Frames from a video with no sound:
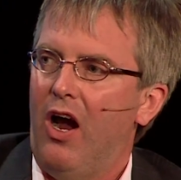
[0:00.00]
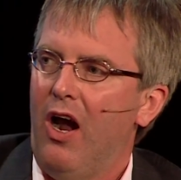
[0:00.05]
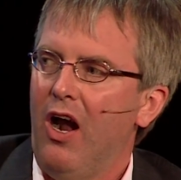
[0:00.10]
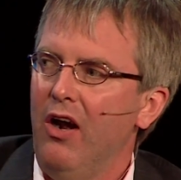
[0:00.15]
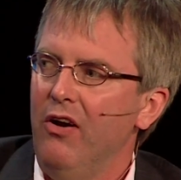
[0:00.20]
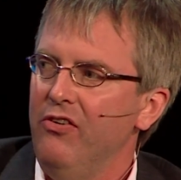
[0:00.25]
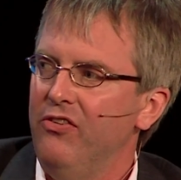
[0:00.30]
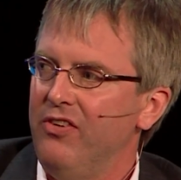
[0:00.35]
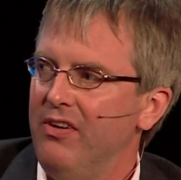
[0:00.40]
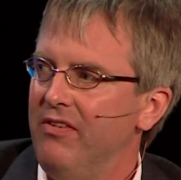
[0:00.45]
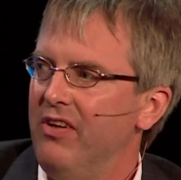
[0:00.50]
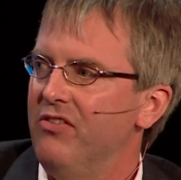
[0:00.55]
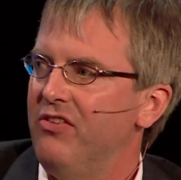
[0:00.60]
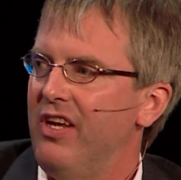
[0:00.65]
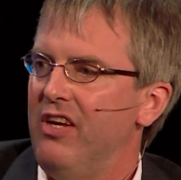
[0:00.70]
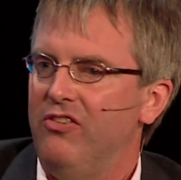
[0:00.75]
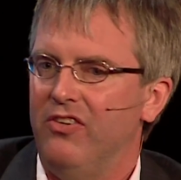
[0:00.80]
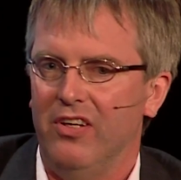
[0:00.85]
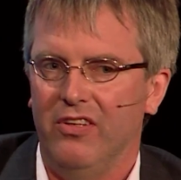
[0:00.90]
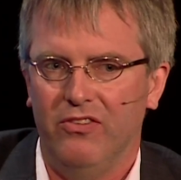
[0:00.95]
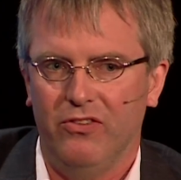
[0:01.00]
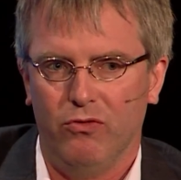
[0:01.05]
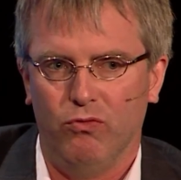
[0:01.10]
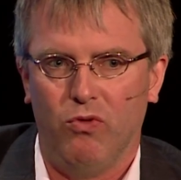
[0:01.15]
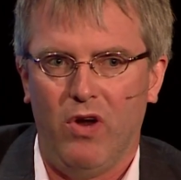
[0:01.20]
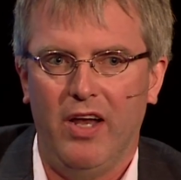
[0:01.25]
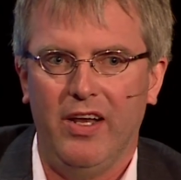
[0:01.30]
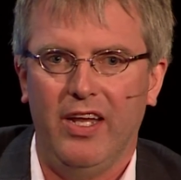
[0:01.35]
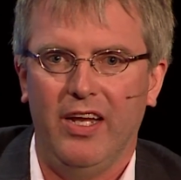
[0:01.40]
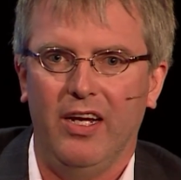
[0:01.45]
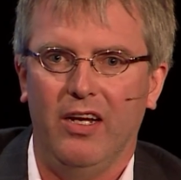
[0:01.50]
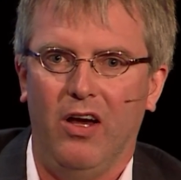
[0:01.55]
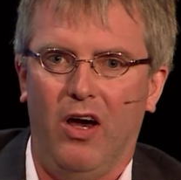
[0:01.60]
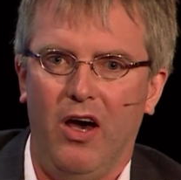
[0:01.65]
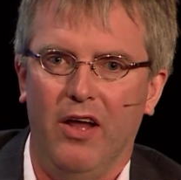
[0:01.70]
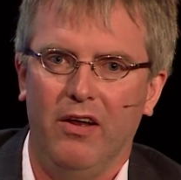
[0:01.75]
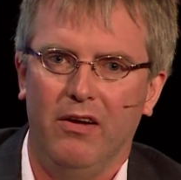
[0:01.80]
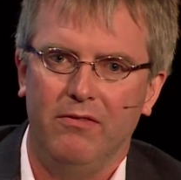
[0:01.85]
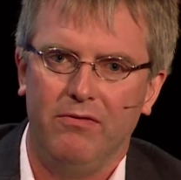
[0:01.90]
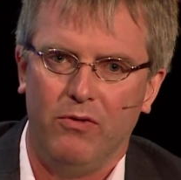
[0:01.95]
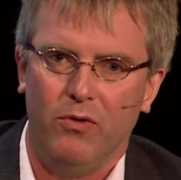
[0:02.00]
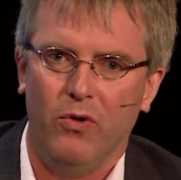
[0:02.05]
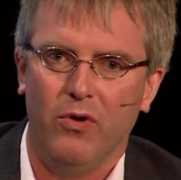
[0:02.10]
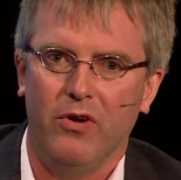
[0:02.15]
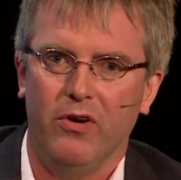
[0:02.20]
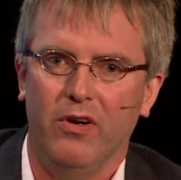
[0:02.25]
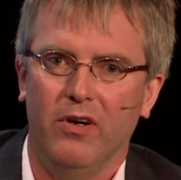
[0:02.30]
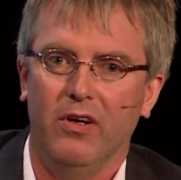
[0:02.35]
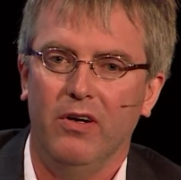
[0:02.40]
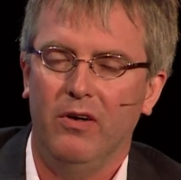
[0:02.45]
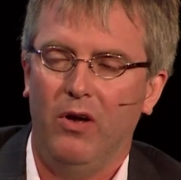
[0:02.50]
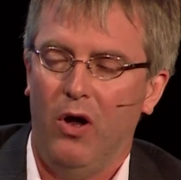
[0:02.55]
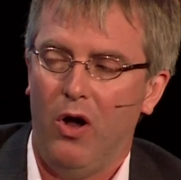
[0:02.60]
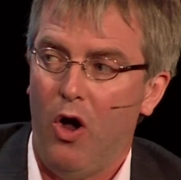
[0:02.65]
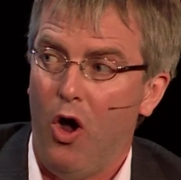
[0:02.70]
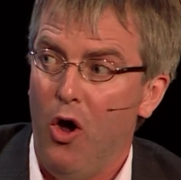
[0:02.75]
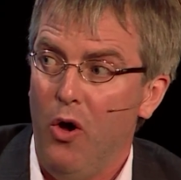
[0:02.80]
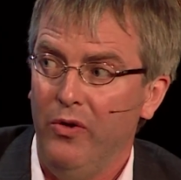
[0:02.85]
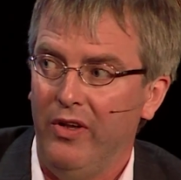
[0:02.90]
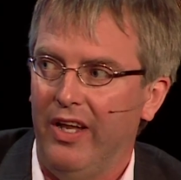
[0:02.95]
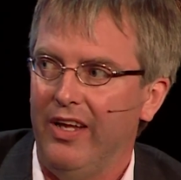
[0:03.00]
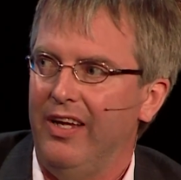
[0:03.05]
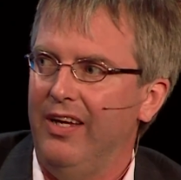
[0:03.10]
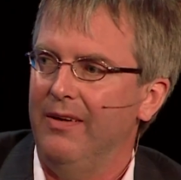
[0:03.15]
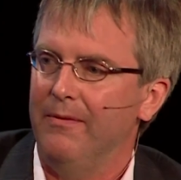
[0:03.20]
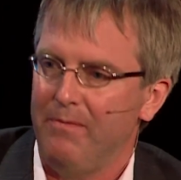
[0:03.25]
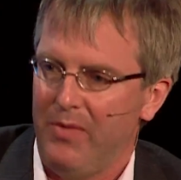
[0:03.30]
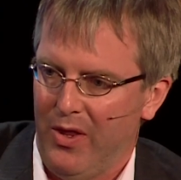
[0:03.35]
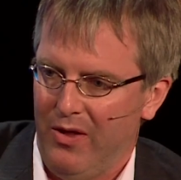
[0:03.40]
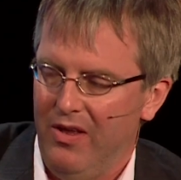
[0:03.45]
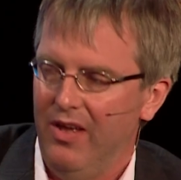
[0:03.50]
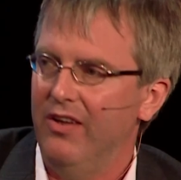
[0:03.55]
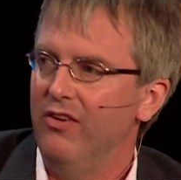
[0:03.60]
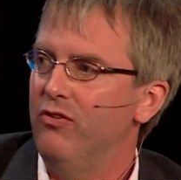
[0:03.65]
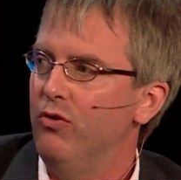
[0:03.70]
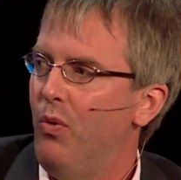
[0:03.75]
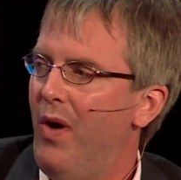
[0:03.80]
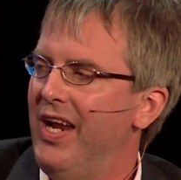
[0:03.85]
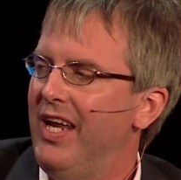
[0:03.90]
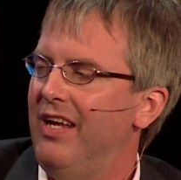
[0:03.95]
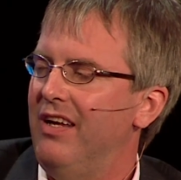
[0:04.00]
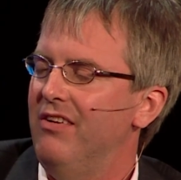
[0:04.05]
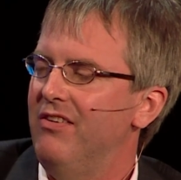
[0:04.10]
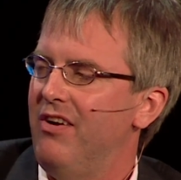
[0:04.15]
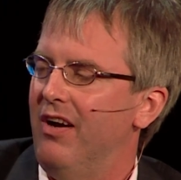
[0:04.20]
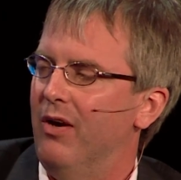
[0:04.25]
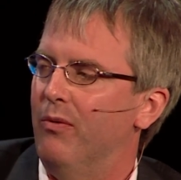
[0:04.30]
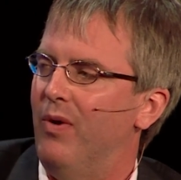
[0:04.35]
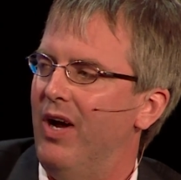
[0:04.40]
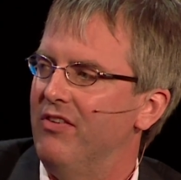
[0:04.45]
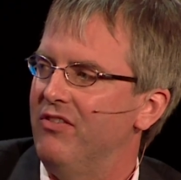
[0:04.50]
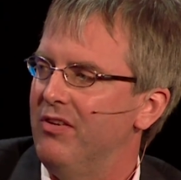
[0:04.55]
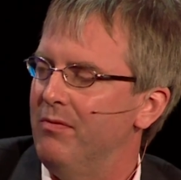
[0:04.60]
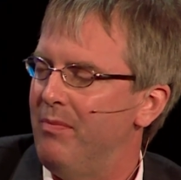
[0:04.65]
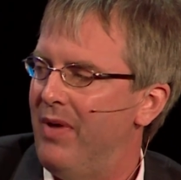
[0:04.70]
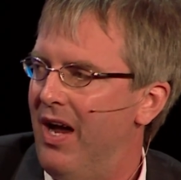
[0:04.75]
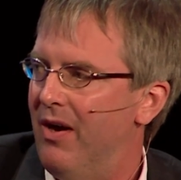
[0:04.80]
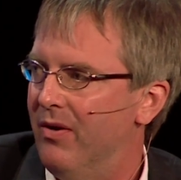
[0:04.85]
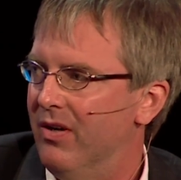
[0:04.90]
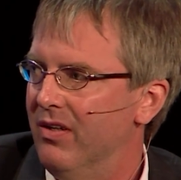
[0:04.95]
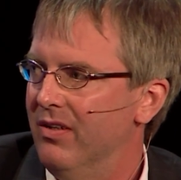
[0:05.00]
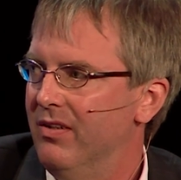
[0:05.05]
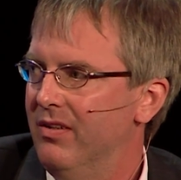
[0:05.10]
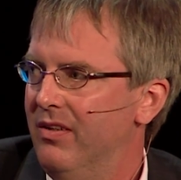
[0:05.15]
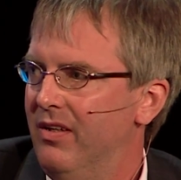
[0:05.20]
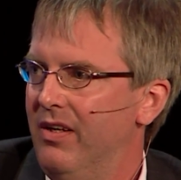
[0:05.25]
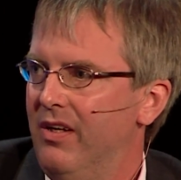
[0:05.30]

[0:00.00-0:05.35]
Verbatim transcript: Our civilization's running on, of order, only 20 terawatts of power.